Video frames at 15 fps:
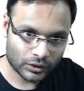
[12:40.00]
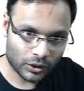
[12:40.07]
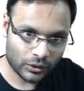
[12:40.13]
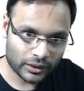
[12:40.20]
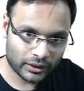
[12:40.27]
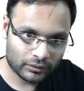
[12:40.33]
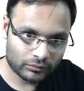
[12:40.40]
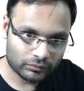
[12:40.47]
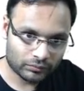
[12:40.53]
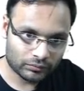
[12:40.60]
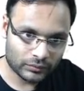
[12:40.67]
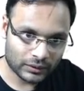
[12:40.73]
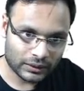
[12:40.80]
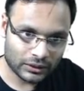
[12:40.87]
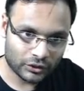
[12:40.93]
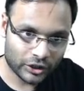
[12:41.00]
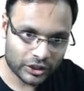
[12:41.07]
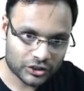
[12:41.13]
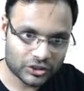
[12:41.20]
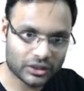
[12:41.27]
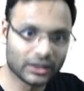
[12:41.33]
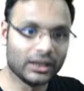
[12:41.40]
Okay,
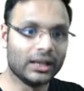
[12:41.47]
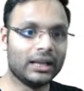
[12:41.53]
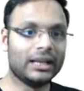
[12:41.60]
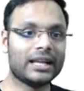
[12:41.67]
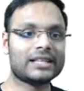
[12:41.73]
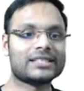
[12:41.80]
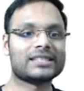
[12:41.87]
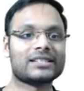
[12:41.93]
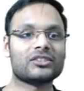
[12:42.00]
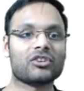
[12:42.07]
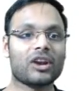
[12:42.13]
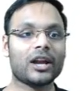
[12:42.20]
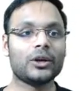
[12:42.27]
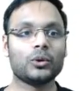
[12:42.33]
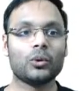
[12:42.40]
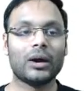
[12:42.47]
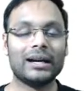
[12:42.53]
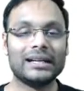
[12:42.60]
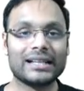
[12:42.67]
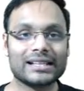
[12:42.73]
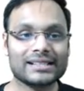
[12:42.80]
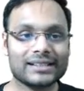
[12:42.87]
great. Let's try to
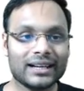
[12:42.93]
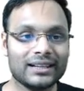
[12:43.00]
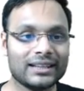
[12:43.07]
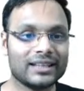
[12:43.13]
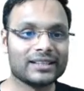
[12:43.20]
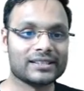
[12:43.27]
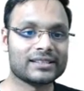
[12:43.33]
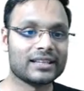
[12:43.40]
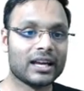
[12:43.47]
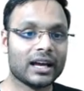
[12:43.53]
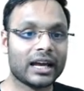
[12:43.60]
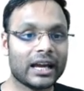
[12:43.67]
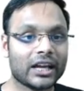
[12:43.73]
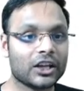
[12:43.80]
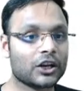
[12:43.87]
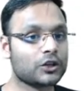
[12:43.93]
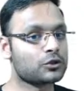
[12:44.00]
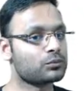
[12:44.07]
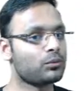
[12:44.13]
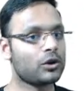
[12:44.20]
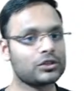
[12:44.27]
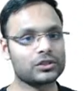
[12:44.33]
understand this.
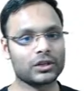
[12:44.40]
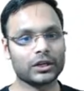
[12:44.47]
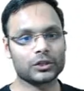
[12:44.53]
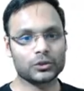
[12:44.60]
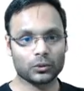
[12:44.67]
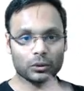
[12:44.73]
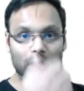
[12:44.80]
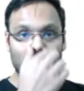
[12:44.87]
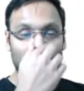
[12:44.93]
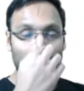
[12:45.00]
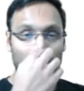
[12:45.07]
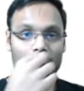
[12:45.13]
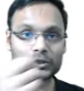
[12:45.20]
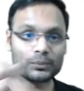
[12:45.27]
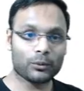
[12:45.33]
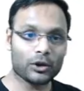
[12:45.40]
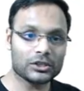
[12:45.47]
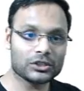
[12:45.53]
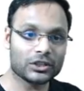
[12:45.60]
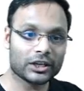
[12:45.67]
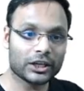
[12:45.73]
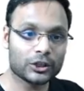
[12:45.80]
Response ratio.
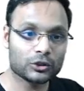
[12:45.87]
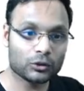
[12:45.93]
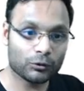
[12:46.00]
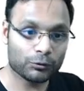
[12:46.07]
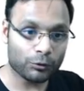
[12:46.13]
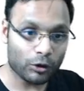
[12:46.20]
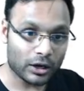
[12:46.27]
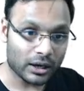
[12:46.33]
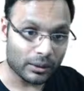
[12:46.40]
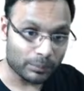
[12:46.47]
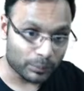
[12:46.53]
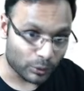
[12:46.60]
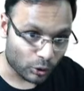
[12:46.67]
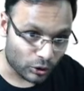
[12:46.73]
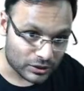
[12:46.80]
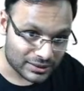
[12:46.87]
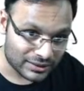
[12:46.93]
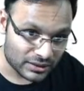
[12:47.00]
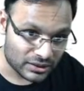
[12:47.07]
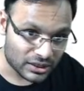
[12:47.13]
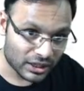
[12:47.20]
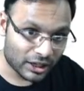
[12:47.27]
Response ratio for a
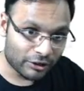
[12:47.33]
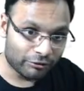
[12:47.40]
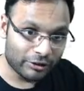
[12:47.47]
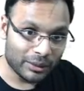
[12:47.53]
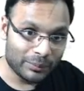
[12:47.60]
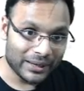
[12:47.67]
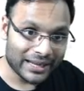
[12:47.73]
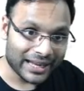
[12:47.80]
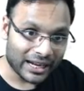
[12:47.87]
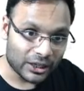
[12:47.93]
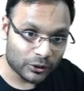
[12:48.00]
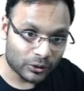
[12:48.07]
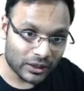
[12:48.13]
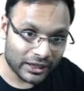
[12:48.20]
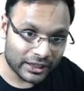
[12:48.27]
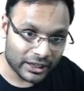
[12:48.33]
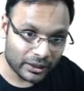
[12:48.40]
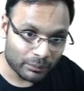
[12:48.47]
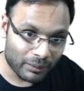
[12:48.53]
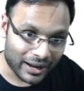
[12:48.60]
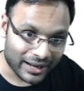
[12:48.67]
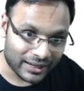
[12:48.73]
process will be
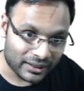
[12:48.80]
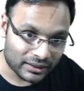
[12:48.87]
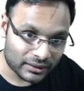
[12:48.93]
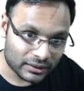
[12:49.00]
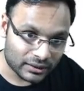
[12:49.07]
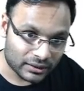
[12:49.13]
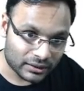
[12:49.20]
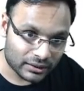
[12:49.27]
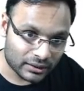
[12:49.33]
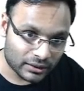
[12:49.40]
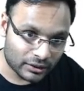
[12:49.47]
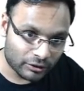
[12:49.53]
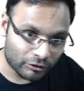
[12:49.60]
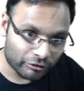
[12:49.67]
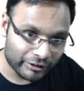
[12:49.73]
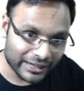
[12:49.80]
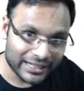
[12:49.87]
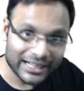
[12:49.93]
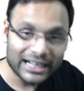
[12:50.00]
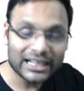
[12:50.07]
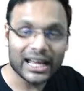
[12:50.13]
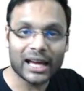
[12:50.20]
calculated by
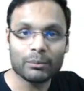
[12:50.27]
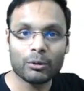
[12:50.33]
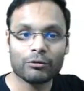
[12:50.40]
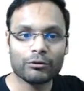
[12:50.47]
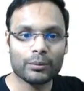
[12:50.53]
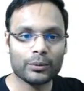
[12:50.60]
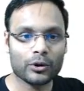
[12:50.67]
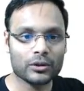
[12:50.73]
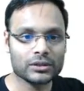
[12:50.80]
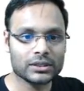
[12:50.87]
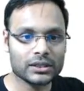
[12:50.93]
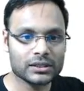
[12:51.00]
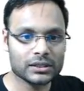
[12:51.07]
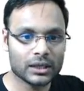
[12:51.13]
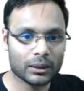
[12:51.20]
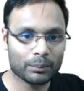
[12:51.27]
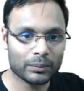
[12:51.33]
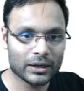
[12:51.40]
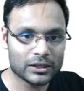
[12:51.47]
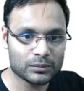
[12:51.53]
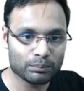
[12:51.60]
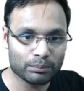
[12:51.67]
waiting time of a process
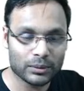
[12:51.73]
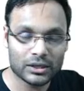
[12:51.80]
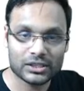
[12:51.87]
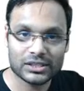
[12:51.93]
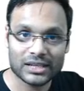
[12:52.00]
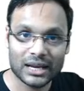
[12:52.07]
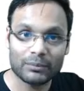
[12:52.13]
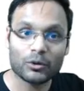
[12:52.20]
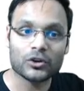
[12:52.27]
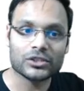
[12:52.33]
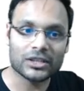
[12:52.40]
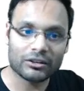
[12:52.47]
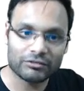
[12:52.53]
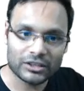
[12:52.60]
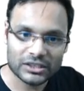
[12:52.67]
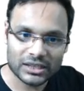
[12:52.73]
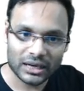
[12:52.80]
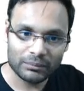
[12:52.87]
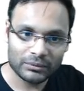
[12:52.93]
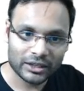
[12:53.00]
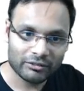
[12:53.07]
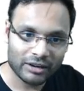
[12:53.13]
plus burst time or service
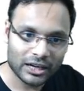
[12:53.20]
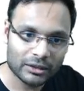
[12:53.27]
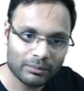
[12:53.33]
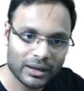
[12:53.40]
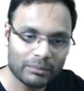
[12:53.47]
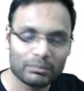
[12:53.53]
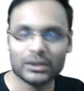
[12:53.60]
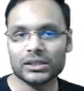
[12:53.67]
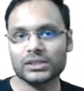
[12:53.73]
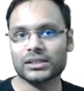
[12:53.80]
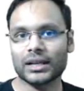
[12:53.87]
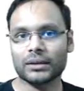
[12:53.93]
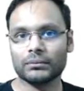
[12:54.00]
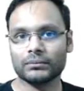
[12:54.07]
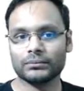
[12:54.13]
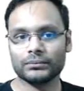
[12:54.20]
time divided by burst time.